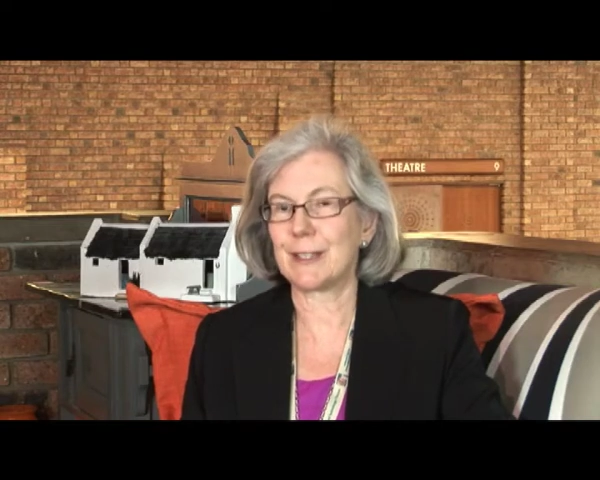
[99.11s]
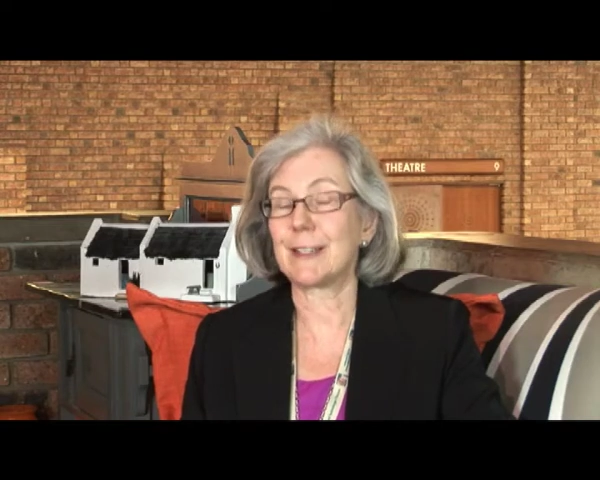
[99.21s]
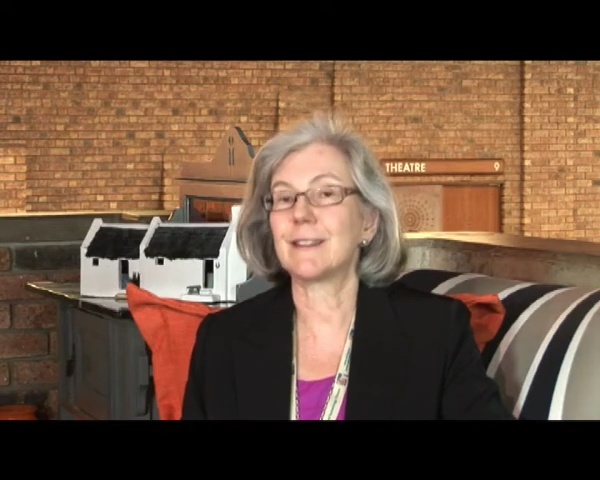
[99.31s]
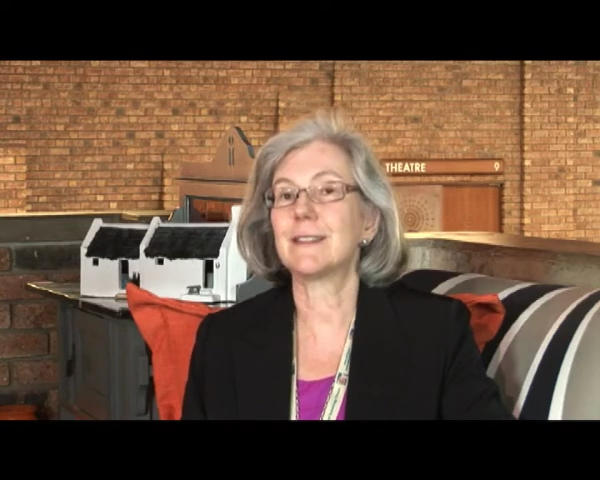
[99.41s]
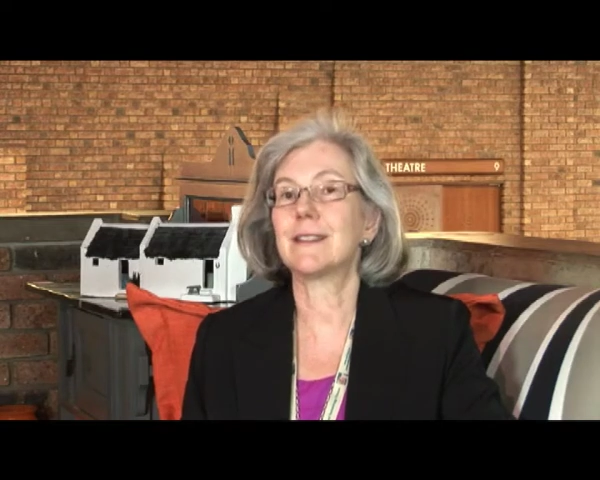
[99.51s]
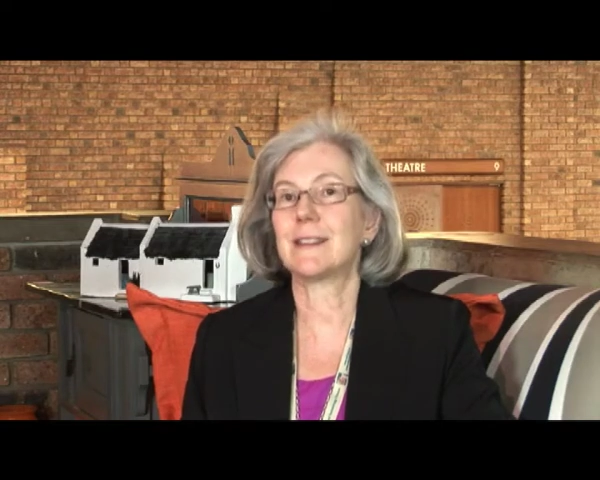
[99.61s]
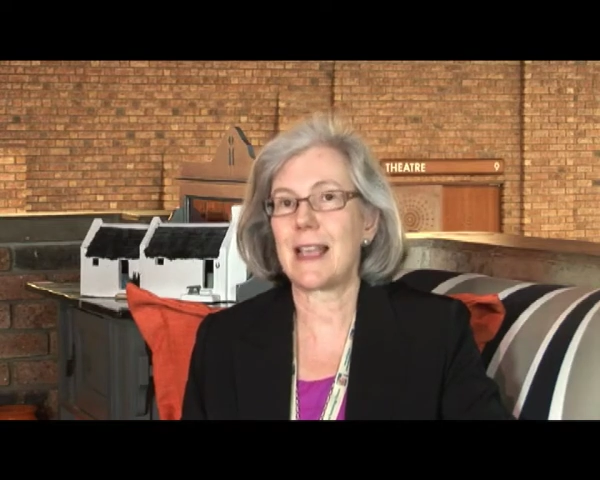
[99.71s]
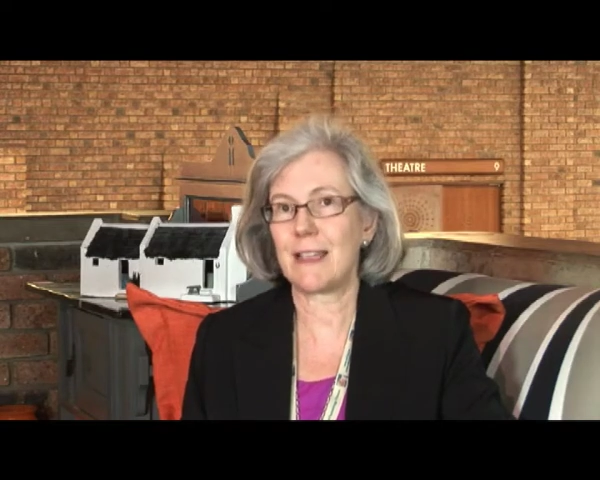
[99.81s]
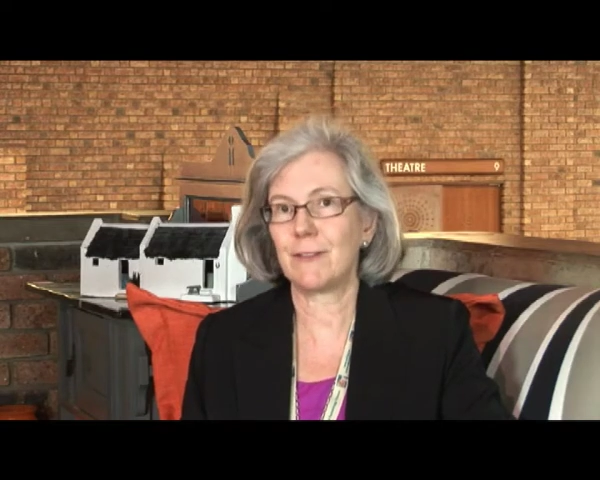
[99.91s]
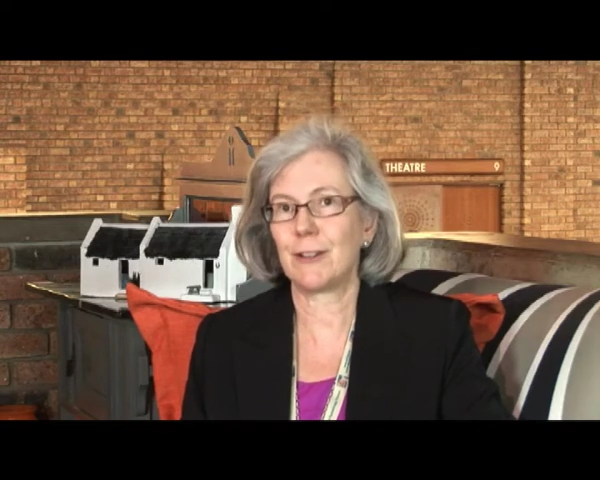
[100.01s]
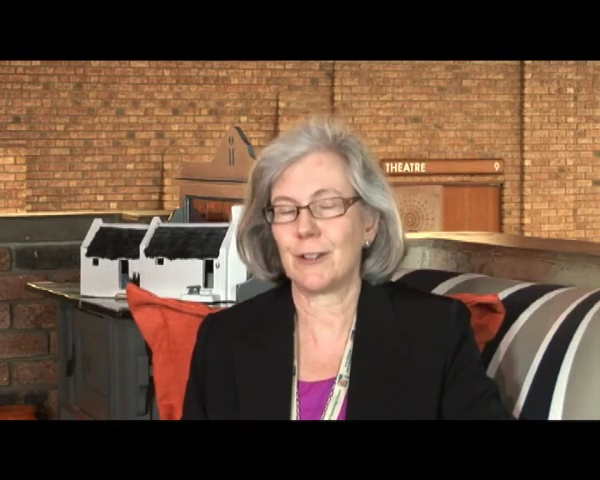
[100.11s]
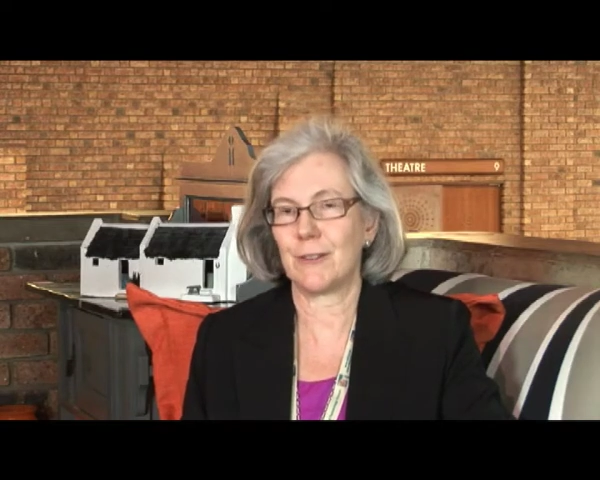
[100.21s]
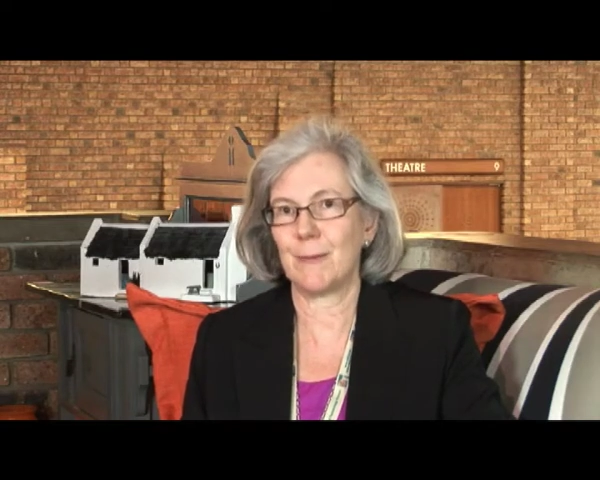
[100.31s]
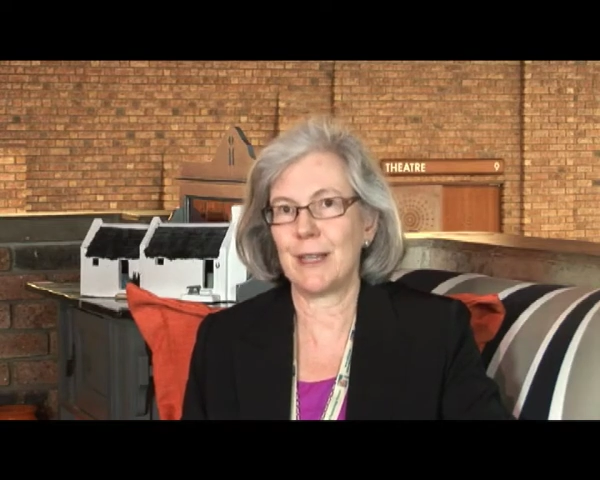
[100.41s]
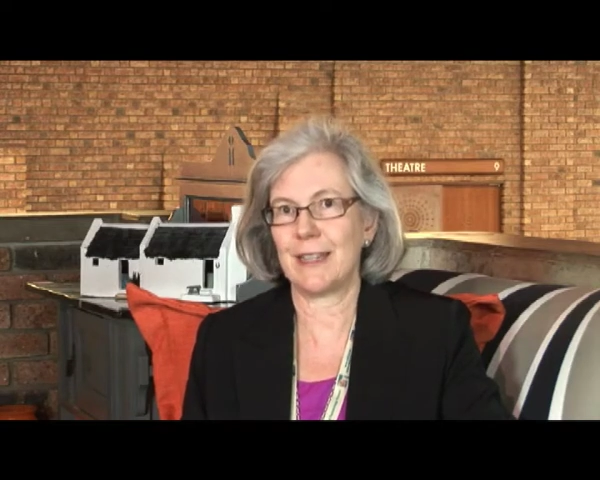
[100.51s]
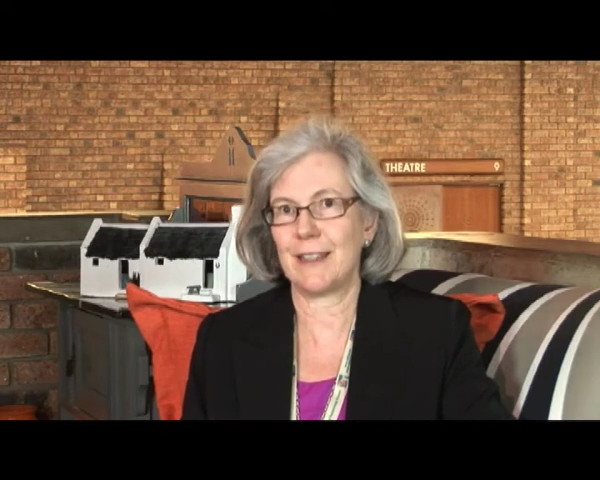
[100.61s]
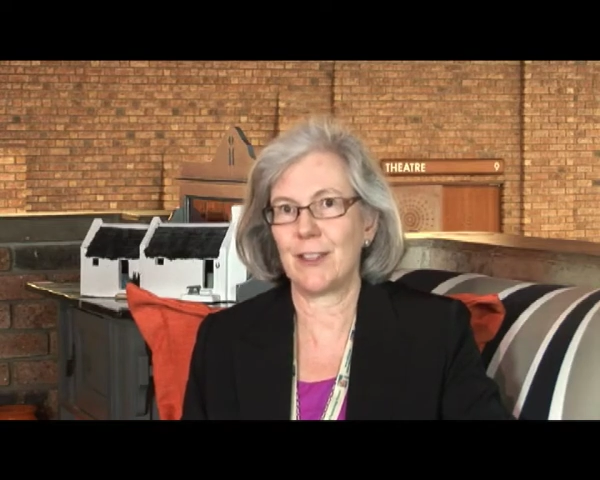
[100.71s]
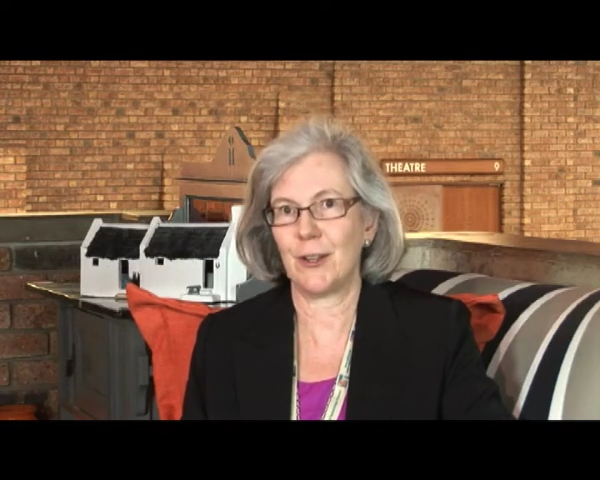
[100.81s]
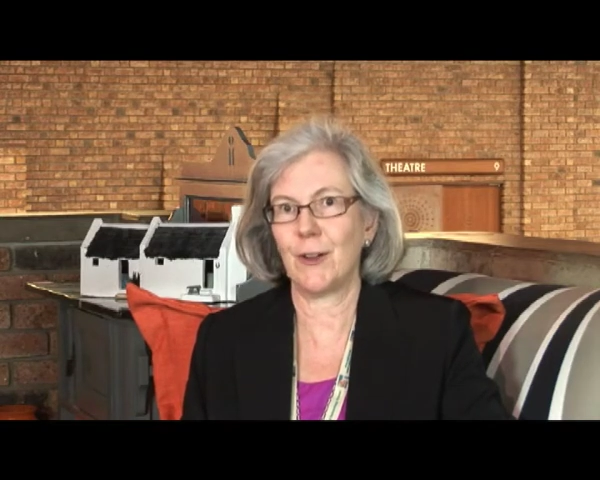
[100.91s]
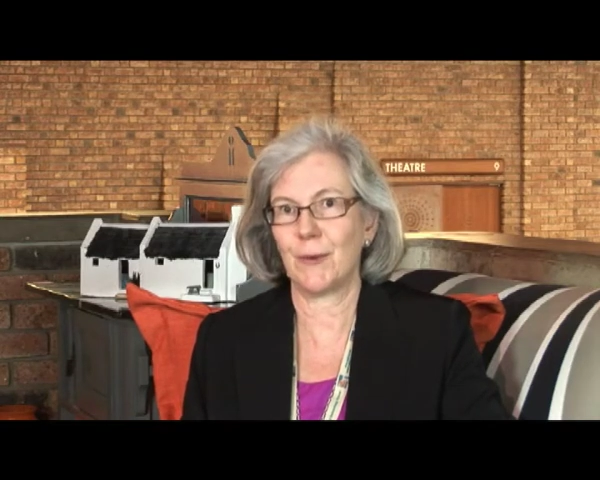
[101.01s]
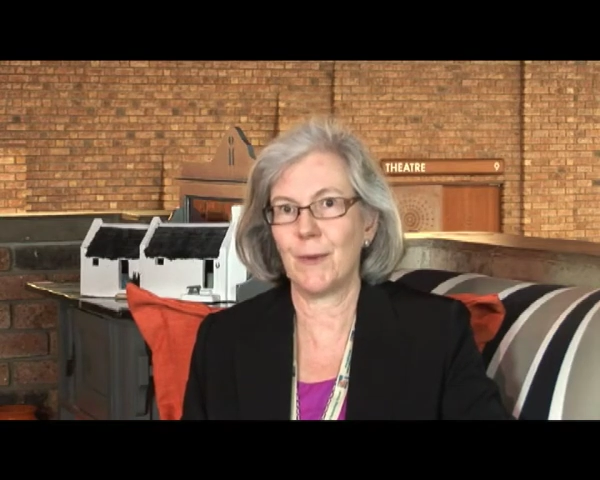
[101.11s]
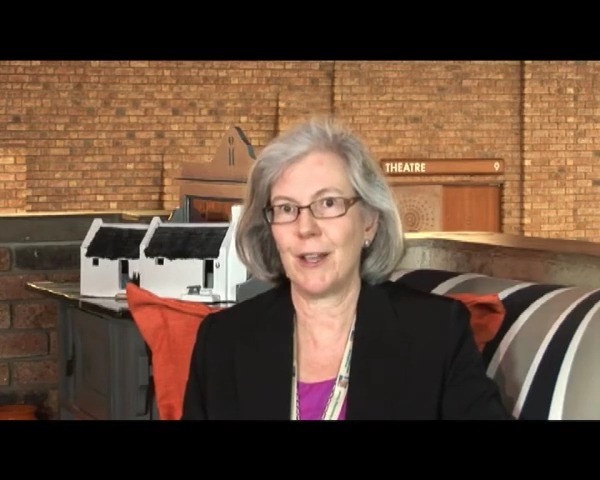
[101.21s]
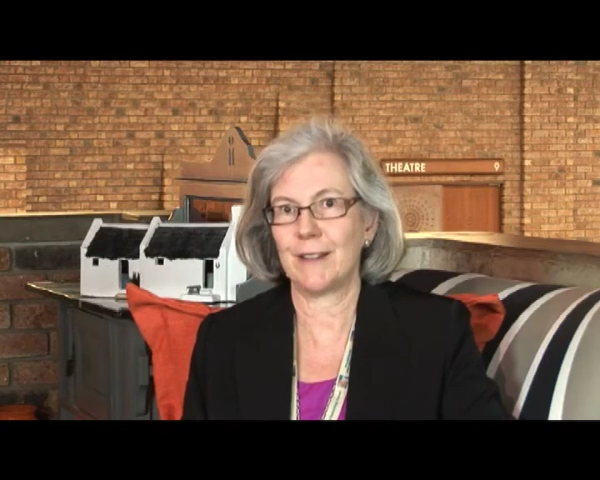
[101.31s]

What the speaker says: it can save a lot of money in the long run